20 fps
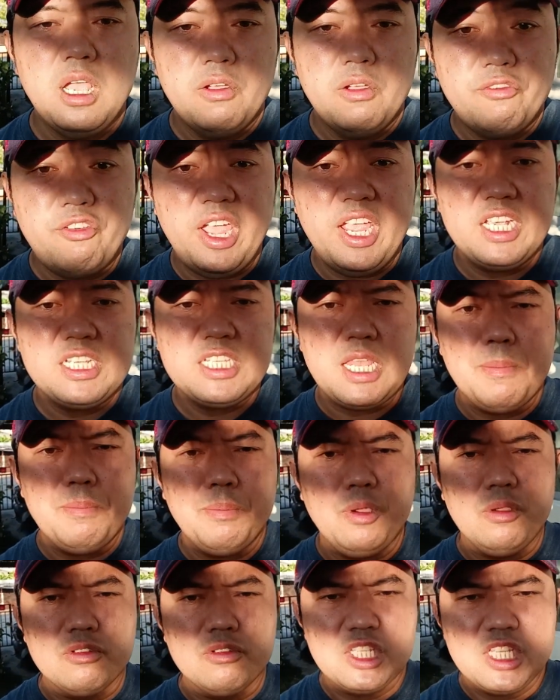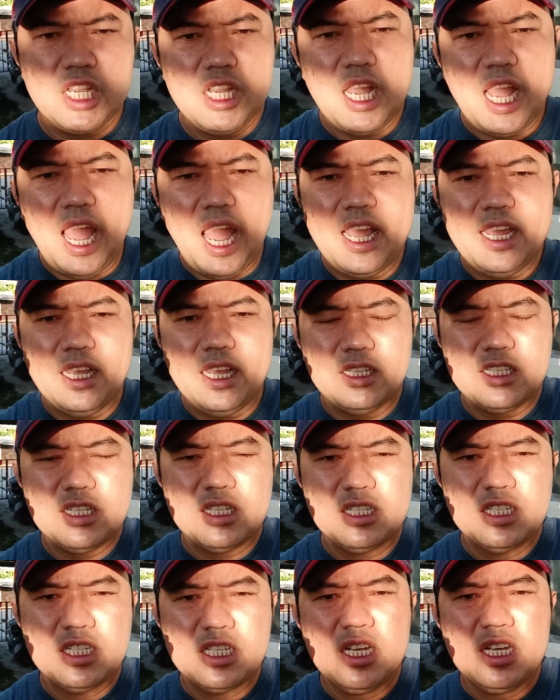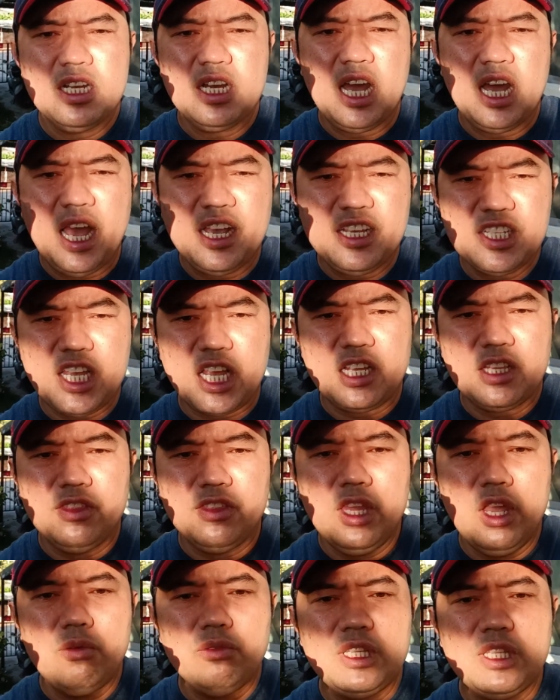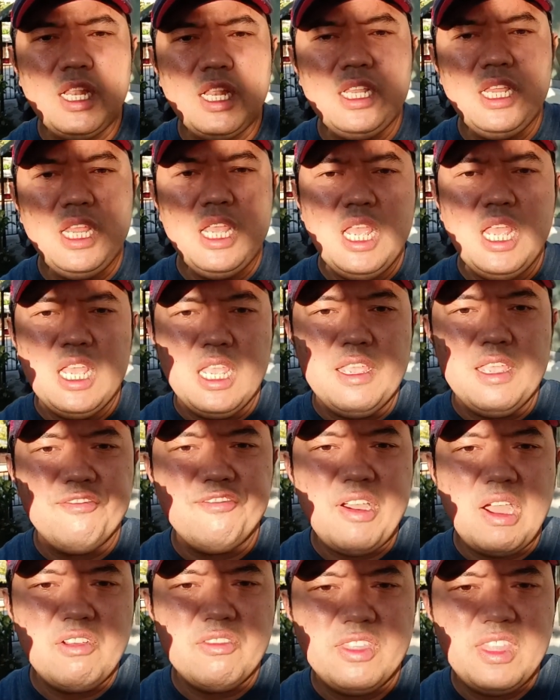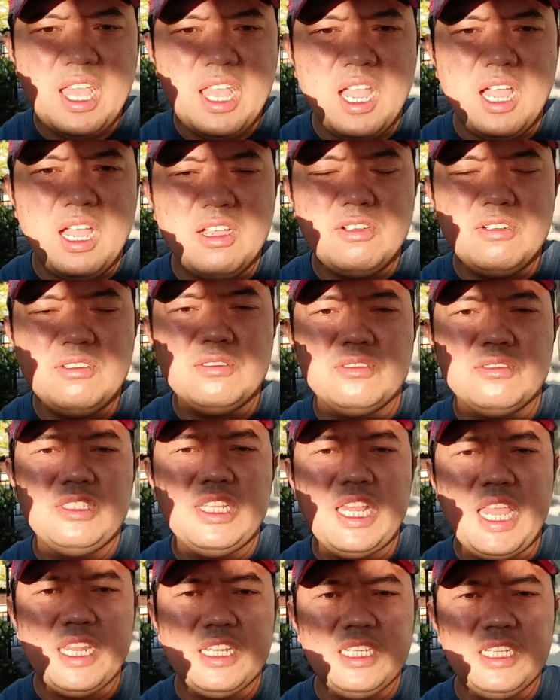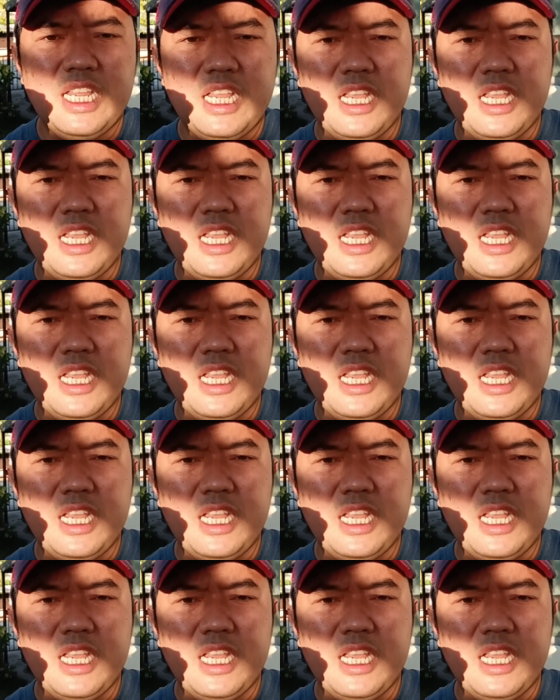For example, Sir Isaac Newton, he found out that